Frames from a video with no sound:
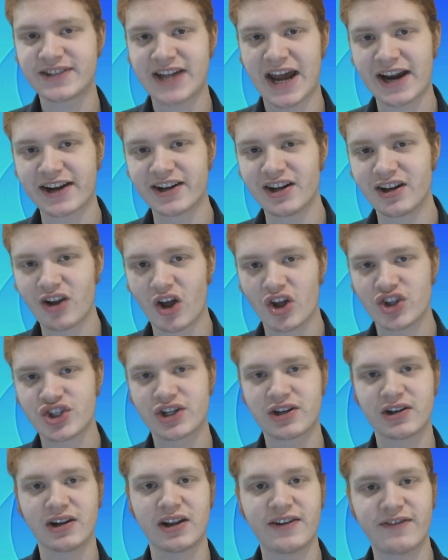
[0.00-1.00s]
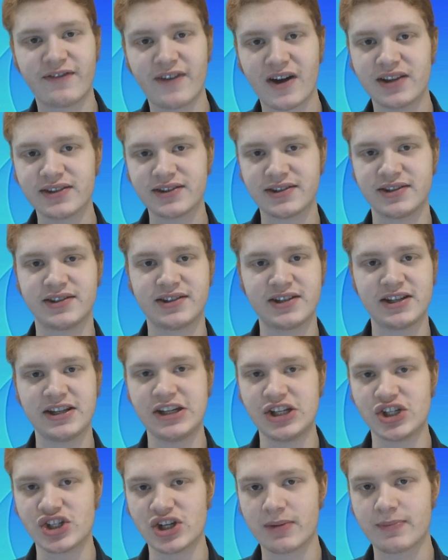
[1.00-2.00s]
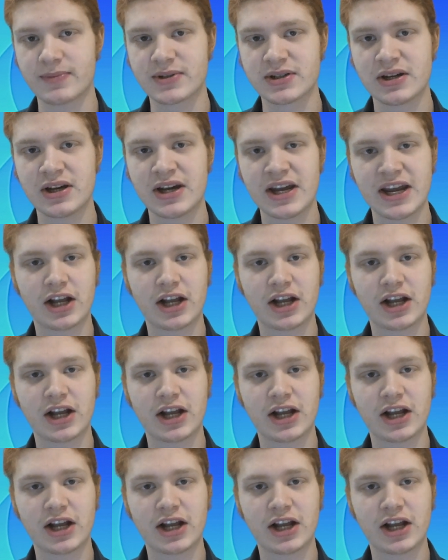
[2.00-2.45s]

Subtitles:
technological advances to Egypt,